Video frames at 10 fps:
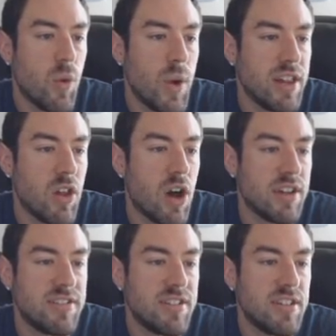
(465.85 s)
weight
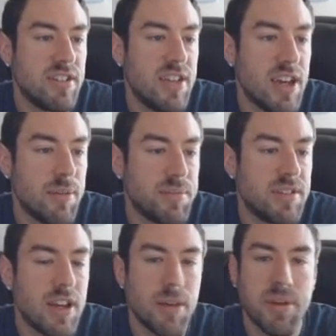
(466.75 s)
loss tips